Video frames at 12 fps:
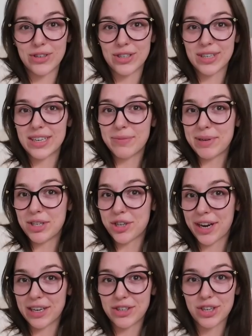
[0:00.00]
is just gonna be
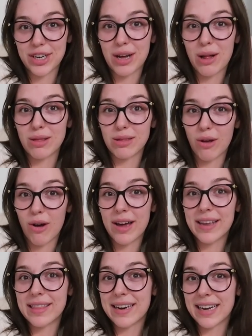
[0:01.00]
changing a
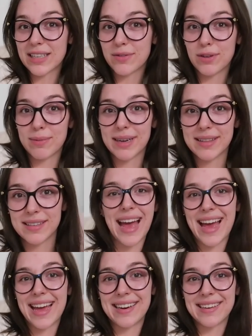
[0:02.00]
lot in the next few months,
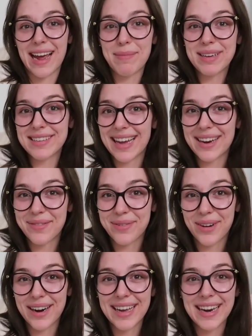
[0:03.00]
and I'm excited
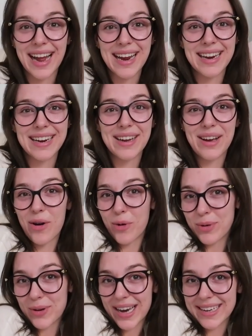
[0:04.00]
for it. I hope
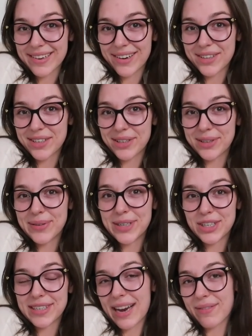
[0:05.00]
you guys are too, and
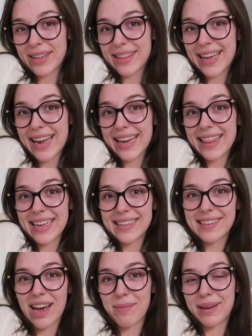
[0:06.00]
just everything that
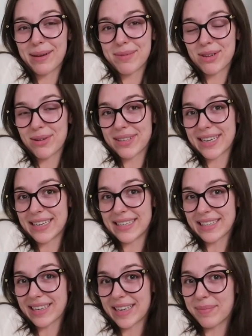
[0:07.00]
is coming. I'm so excited
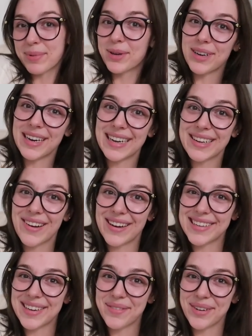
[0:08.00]
to keep creating
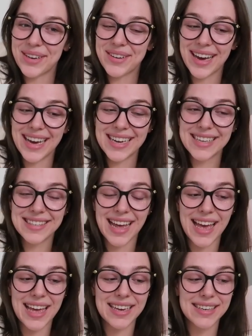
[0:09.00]
content for you guys
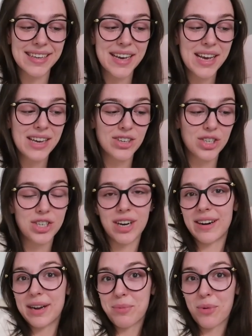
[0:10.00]
and just
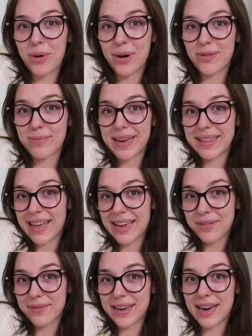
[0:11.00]
sharing more of my
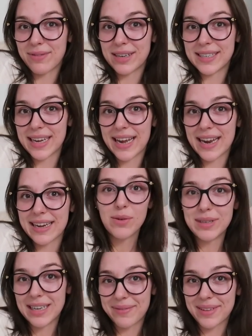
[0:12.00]
life and every day.
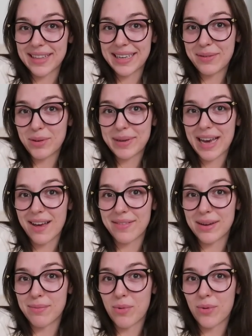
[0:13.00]
We definitely will be
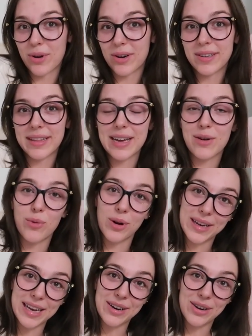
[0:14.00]
having more like
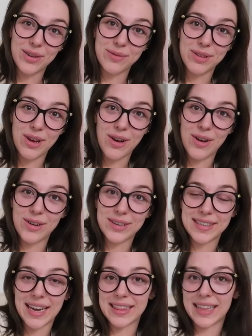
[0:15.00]
working girl
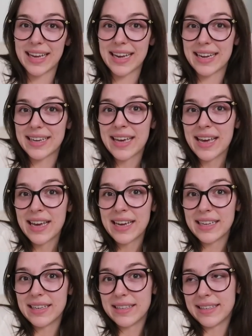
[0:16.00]
vlogs and like
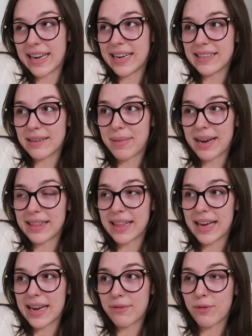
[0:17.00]
days in my
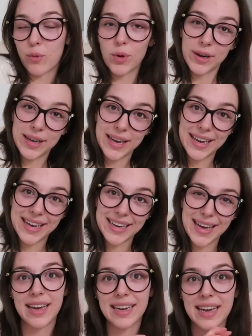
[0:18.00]
life
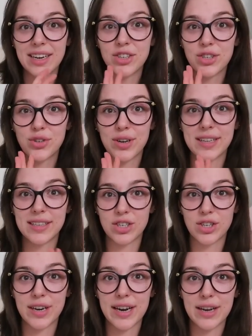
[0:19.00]
working and kind of just
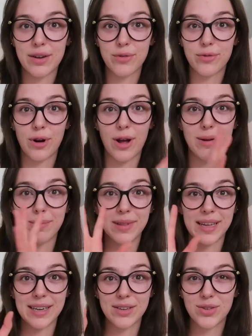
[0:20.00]
transitioning from
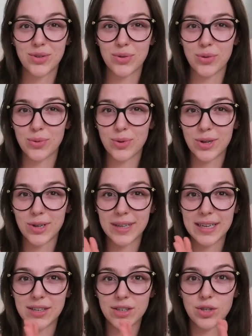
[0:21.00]
like school
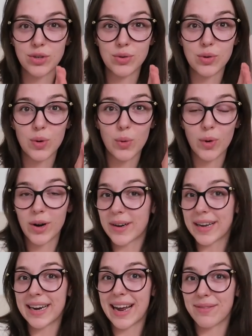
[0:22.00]
into
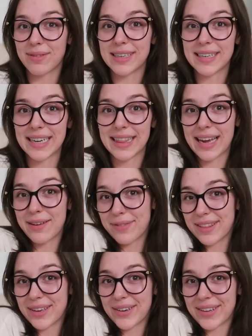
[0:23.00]
work and everyday life
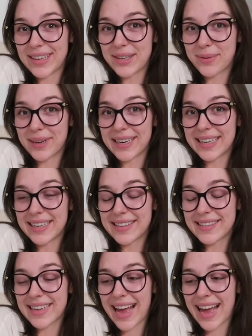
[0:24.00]
in the early 20s.